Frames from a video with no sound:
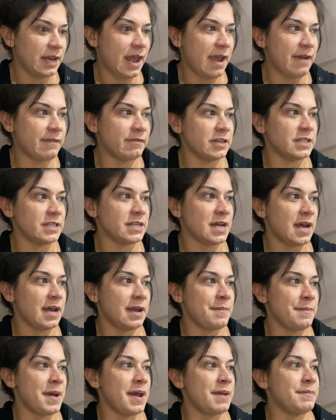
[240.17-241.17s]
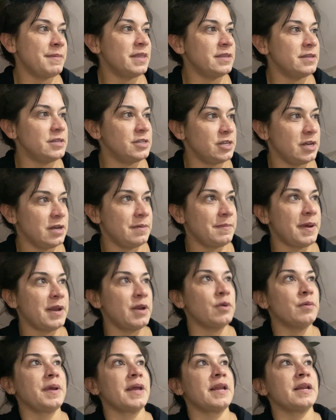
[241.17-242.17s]
every time I'm in the gym I know
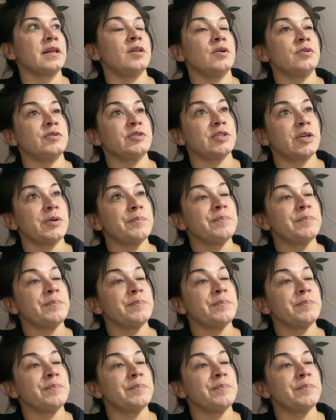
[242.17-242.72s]
I'm getting closer.